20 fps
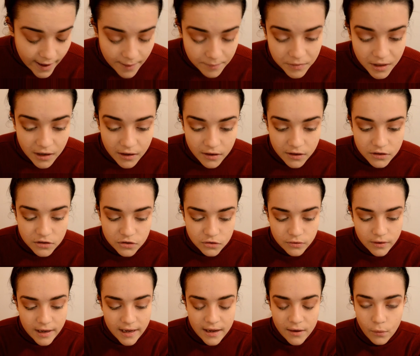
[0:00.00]
I'm not gonna
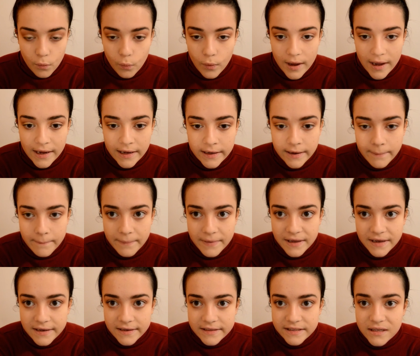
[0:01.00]
do a wing
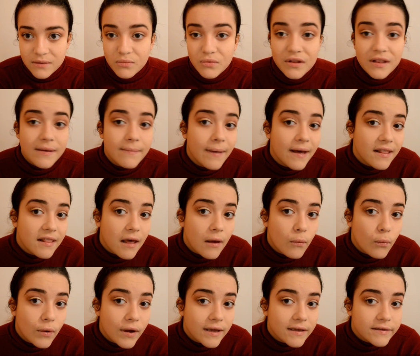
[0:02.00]
because I'm really bad
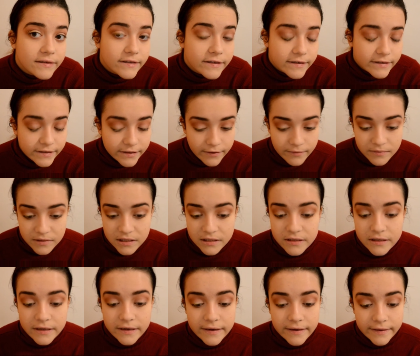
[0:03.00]
at wings, so I'm just
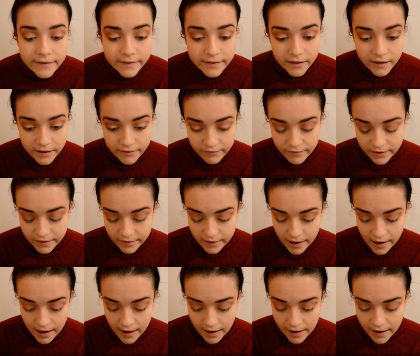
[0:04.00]
gonna leave it
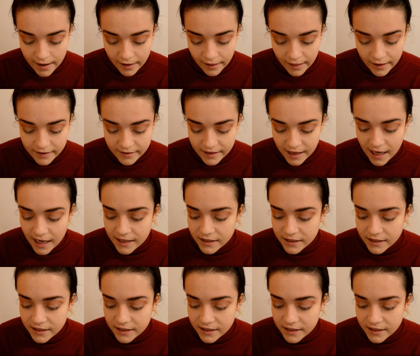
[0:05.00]
like that.